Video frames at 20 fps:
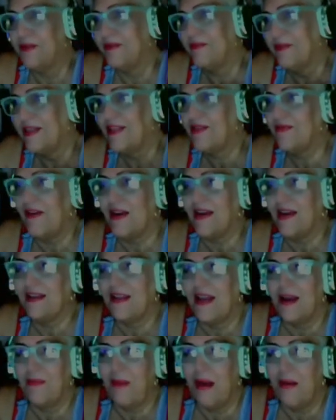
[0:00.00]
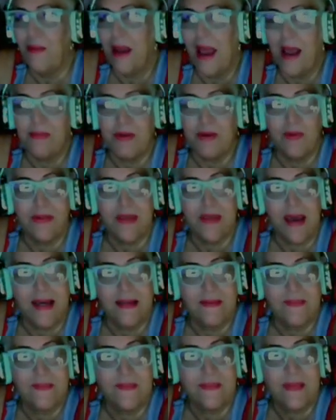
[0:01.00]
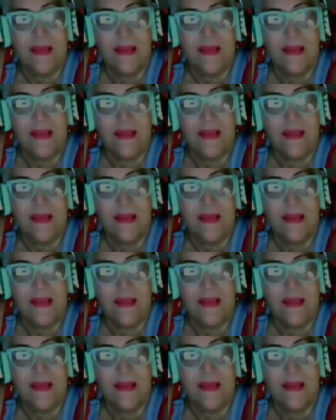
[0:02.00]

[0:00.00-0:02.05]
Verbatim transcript: but that's fine. I'm happy with that.